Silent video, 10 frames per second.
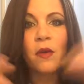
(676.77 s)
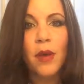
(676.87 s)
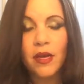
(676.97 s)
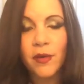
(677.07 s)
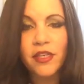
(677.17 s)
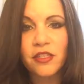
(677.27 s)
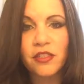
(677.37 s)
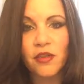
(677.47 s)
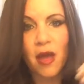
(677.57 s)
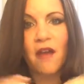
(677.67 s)
What
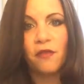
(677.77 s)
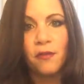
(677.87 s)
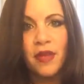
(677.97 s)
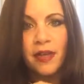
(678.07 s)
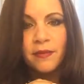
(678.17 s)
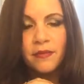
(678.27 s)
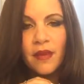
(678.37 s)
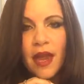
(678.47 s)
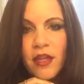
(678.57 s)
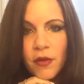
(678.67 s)
questions you have for me?
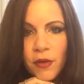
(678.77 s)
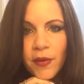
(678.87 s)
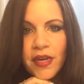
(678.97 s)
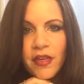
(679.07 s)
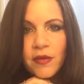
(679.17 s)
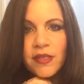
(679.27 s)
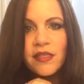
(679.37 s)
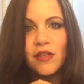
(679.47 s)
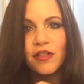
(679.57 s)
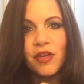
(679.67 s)
Are you currently
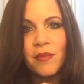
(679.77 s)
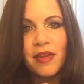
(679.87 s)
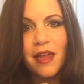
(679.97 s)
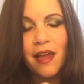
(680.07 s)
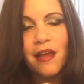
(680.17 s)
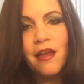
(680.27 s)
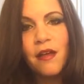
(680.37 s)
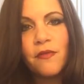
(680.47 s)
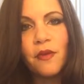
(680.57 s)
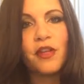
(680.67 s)
using social media
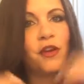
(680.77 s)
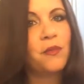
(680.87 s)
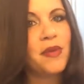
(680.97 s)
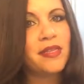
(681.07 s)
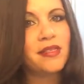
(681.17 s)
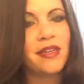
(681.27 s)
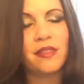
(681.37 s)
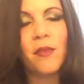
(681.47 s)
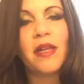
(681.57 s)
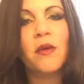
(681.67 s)
for your
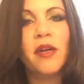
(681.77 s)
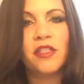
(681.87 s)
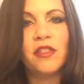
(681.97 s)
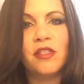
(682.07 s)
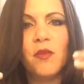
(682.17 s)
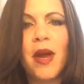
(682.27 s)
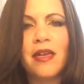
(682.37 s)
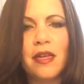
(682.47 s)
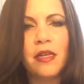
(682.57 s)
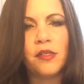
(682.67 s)
business? What questions,
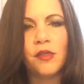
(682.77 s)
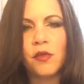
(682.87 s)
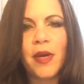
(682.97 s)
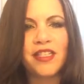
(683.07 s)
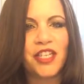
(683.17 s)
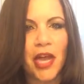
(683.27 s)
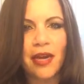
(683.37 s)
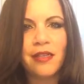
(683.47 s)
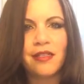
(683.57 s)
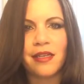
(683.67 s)
what issues, what
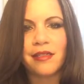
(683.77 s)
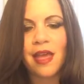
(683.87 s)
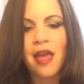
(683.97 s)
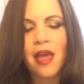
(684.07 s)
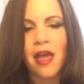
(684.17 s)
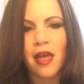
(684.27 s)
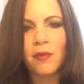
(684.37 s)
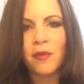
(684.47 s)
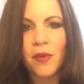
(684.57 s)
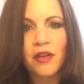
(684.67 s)
challenges?
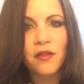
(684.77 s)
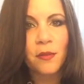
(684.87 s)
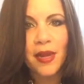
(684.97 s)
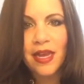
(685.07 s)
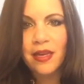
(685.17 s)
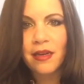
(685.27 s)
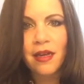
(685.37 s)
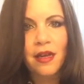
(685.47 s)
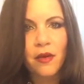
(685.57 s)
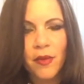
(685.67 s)
One of the
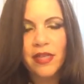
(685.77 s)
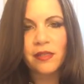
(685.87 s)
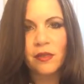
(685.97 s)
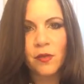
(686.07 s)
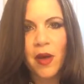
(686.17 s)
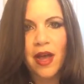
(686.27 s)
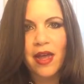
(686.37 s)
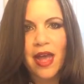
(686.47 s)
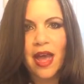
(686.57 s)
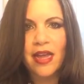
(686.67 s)
main reasons
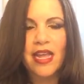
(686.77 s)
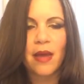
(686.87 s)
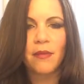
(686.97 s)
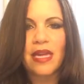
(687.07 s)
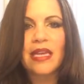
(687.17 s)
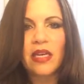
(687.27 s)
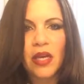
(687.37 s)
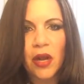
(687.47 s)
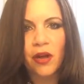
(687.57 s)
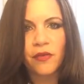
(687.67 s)
why I am
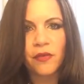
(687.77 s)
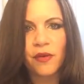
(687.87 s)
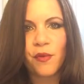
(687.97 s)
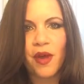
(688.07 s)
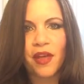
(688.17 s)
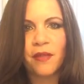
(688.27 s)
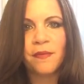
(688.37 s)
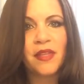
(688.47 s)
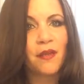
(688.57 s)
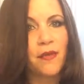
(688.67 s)
in love with
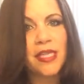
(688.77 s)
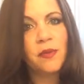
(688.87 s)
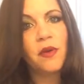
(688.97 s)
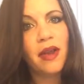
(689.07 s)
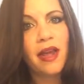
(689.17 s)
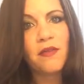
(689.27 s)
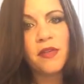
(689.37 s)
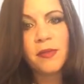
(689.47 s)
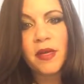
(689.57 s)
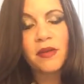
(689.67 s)
Facebook Live
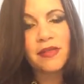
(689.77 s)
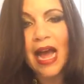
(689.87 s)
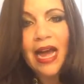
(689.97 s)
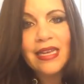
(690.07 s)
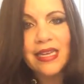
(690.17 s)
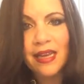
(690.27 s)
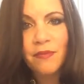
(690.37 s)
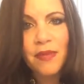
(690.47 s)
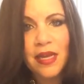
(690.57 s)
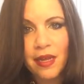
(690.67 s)
is because I
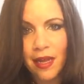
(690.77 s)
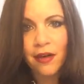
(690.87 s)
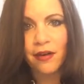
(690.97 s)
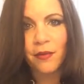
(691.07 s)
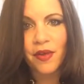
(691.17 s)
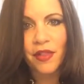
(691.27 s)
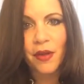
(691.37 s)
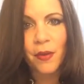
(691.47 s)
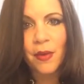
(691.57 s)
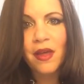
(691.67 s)
can be here with
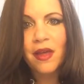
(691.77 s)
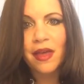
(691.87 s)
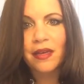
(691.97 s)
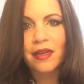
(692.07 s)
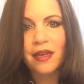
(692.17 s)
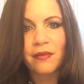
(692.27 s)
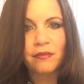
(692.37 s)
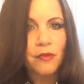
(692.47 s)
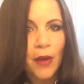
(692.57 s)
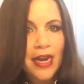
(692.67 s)
you, and
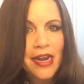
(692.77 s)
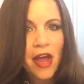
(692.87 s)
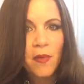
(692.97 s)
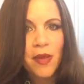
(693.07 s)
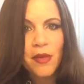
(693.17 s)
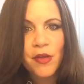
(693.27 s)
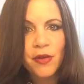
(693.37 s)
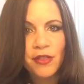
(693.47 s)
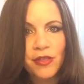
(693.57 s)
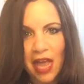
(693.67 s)
then right now maybe you
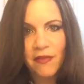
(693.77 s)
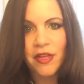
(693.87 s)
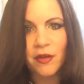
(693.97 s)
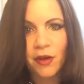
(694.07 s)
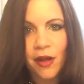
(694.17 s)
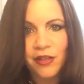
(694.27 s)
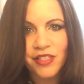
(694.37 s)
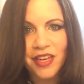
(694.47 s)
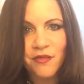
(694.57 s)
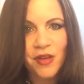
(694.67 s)
are just having your
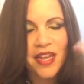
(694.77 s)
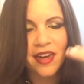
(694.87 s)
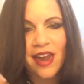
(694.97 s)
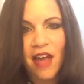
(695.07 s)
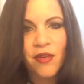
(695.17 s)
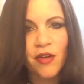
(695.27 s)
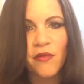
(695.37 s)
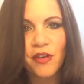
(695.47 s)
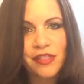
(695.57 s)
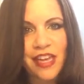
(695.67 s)
lunch and we can have a
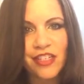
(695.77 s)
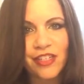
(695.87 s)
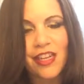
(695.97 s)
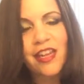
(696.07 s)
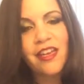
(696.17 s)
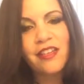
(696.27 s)
conversation.